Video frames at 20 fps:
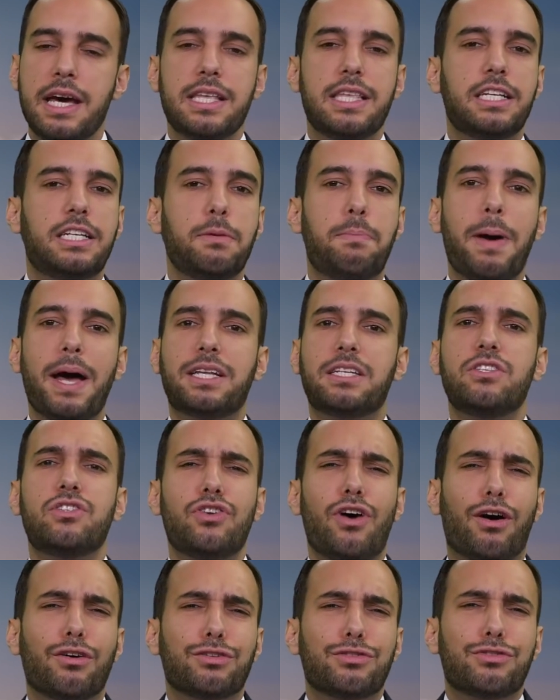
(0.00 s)
that Tibetans
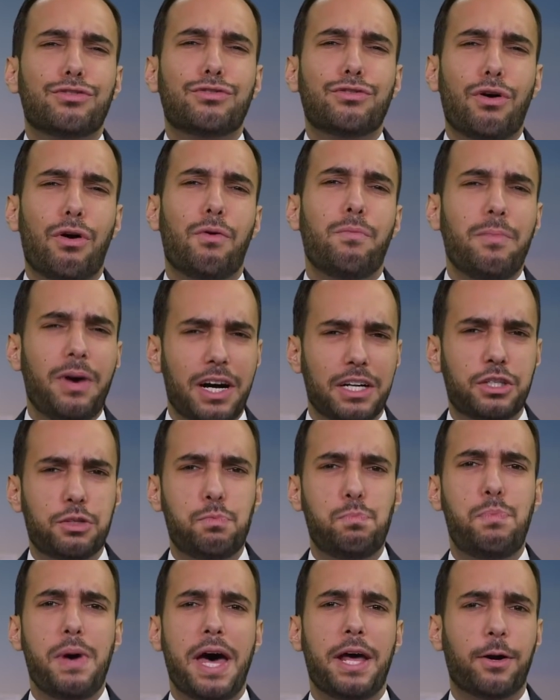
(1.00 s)
are so
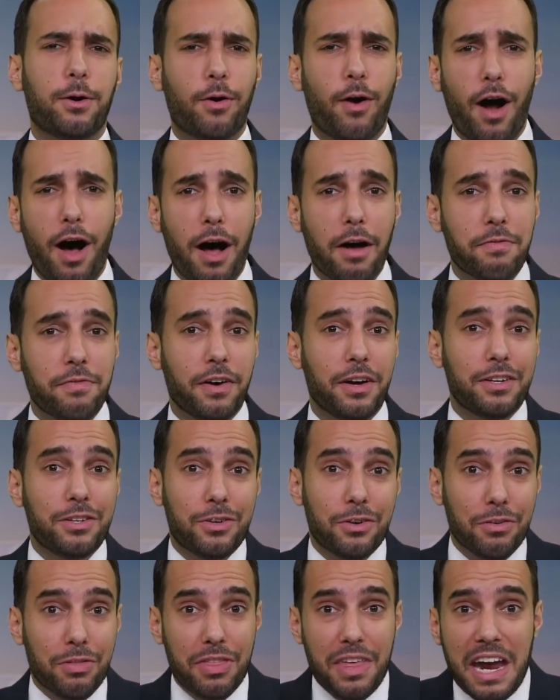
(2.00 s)
much better off
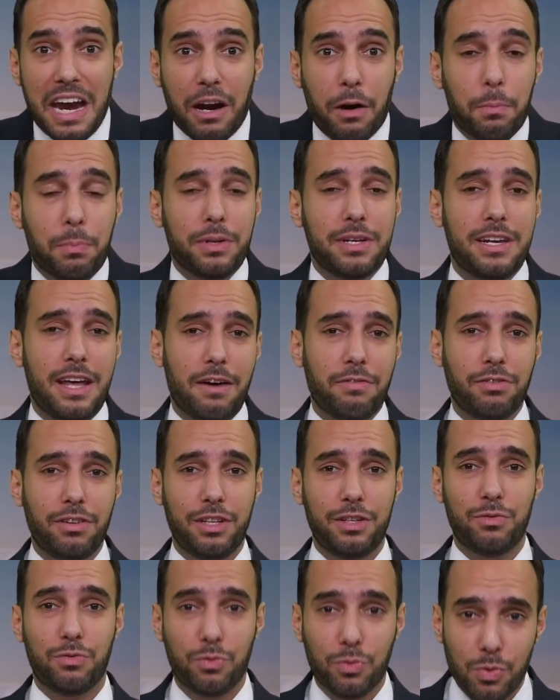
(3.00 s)
under their
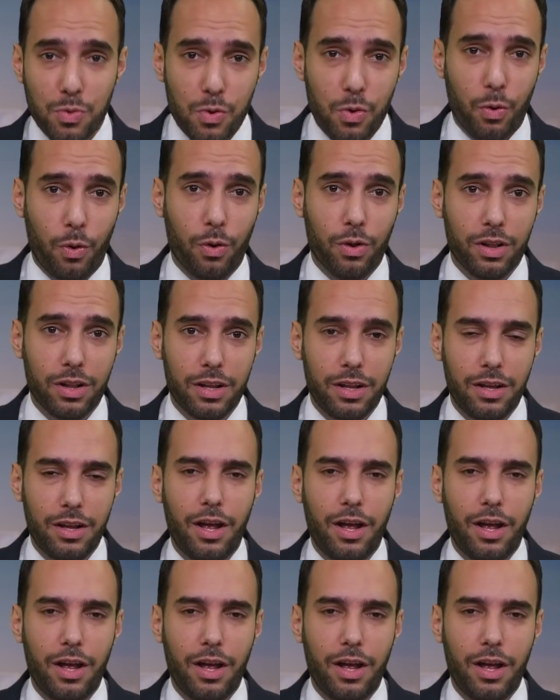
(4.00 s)
benevolent rule.